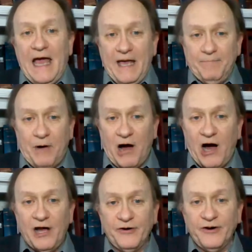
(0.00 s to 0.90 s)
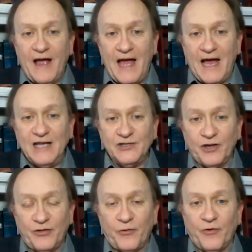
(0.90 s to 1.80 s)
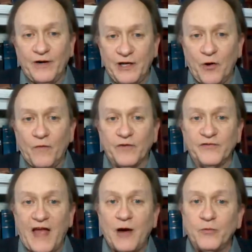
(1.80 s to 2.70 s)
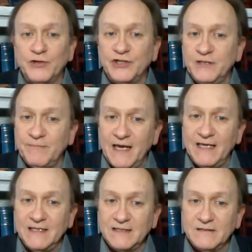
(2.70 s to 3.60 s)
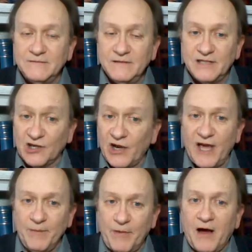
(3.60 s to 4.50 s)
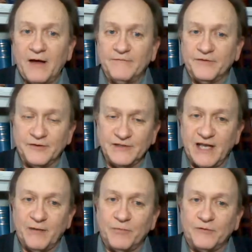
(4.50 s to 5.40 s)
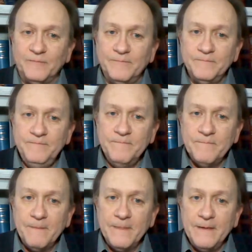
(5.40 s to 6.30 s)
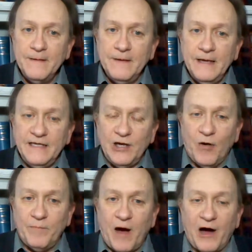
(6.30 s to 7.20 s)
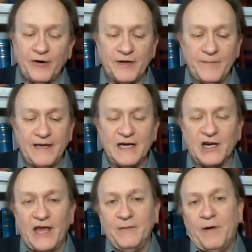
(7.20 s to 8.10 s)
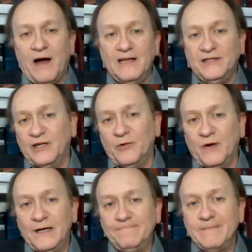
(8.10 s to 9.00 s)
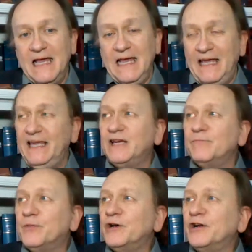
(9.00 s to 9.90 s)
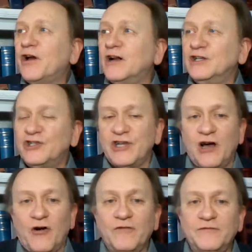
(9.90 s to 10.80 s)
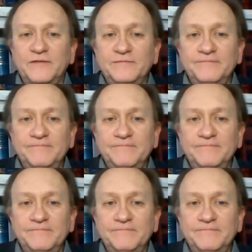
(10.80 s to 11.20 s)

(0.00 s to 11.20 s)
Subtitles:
A potter has authority over that which he makes. The clay pot, for example. You know, a potter can make a clay pot, and you know what? He can put it on a shelf.